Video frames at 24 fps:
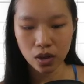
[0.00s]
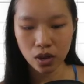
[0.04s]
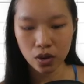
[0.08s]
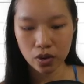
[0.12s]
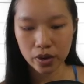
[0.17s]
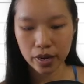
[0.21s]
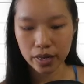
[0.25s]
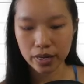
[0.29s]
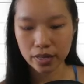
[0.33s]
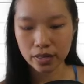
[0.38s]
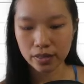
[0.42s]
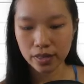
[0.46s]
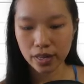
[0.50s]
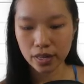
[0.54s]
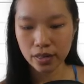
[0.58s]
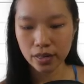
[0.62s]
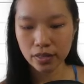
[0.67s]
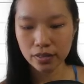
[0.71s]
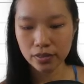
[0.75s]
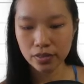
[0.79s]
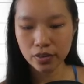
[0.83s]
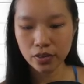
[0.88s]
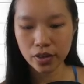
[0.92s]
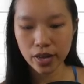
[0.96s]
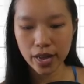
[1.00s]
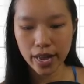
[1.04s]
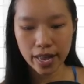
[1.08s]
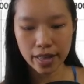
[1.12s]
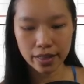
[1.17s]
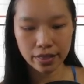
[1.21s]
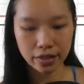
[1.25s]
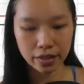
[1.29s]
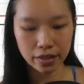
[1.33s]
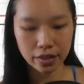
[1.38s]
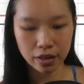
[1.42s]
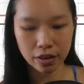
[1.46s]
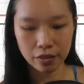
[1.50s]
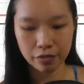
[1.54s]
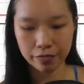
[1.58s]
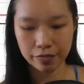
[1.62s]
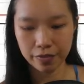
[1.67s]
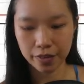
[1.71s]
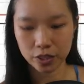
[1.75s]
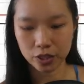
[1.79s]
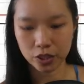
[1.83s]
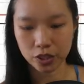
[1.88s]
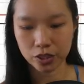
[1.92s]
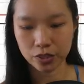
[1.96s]
Okay, now let's look at the curve
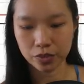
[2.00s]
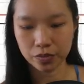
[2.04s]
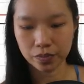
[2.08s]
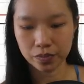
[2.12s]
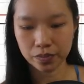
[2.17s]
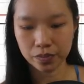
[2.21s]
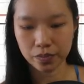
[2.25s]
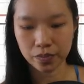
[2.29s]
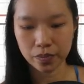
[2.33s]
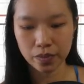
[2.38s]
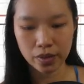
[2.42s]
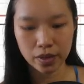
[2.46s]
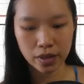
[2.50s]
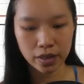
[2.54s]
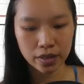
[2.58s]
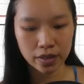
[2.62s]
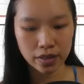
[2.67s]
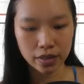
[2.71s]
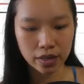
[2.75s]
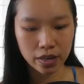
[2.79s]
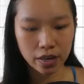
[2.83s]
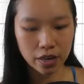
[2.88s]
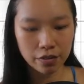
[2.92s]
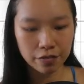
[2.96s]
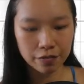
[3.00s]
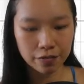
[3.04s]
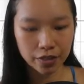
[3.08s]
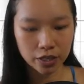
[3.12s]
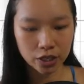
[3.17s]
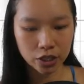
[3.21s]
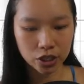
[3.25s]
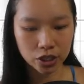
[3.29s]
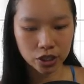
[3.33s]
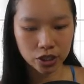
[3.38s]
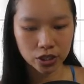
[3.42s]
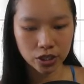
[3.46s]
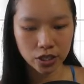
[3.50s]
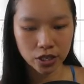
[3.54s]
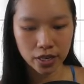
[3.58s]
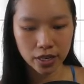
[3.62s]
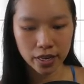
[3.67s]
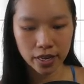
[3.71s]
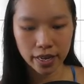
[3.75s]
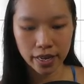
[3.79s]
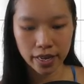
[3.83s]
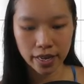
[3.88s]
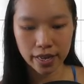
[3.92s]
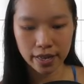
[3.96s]
function. The curve function
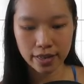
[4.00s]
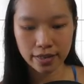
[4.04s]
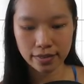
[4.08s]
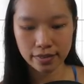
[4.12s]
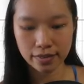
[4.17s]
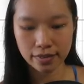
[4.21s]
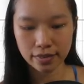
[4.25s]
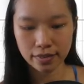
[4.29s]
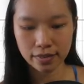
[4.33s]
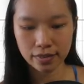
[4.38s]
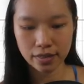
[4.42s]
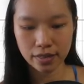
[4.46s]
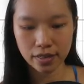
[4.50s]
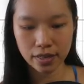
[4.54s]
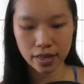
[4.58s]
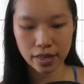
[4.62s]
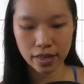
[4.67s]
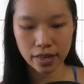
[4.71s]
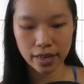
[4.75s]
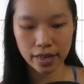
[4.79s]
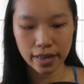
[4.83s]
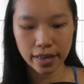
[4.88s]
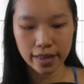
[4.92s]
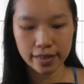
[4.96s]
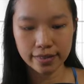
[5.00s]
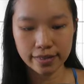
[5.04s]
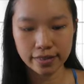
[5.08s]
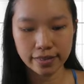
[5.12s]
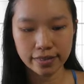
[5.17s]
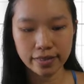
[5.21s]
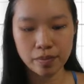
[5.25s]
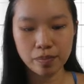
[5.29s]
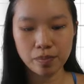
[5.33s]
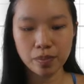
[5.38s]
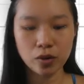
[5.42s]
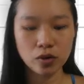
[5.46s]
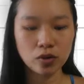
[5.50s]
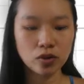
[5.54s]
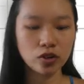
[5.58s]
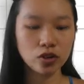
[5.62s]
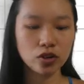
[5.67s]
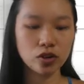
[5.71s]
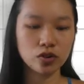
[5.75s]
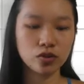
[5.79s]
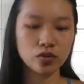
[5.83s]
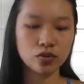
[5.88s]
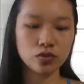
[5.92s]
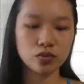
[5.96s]
is it's a simple, you
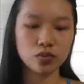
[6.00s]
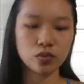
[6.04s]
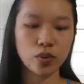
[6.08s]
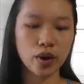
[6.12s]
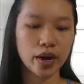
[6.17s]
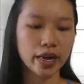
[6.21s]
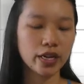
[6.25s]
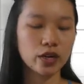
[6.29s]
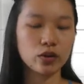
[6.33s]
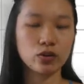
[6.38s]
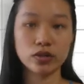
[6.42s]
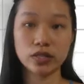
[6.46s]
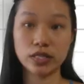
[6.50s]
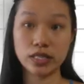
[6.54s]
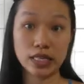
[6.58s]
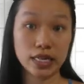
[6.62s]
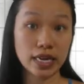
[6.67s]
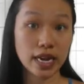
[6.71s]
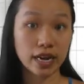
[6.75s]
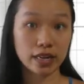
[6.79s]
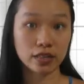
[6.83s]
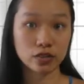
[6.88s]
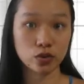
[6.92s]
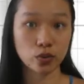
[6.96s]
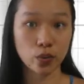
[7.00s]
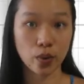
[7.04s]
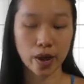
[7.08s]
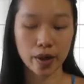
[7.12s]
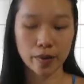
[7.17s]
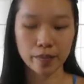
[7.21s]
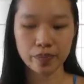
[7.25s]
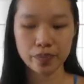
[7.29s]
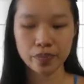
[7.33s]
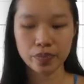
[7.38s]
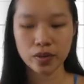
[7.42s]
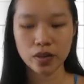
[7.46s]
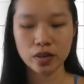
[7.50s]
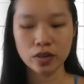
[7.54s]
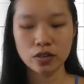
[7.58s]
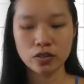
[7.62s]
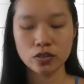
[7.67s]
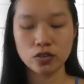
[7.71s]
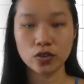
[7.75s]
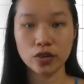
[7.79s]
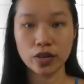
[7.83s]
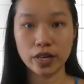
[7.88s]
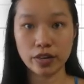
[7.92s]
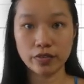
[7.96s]
know, y equals dx squared.
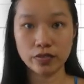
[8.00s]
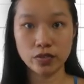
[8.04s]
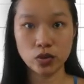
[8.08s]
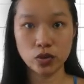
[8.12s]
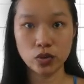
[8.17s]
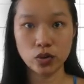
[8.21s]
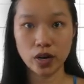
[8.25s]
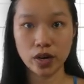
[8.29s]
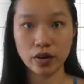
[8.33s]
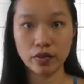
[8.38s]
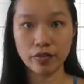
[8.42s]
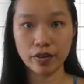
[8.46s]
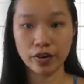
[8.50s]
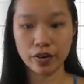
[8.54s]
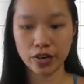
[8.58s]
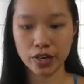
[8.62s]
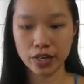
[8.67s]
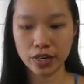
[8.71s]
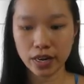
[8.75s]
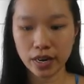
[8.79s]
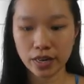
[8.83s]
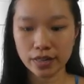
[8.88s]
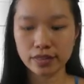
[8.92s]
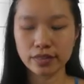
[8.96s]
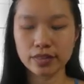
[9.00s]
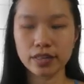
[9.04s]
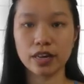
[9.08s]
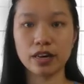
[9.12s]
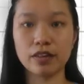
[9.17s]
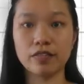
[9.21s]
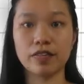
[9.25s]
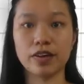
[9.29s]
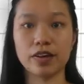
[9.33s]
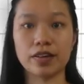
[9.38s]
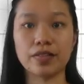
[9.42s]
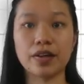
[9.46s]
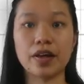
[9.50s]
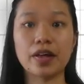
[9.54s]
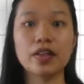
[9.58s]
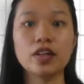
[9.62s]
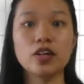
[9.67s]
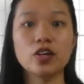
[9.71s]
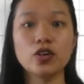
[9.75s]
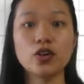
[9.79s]
So it gives you a very nice curve like that.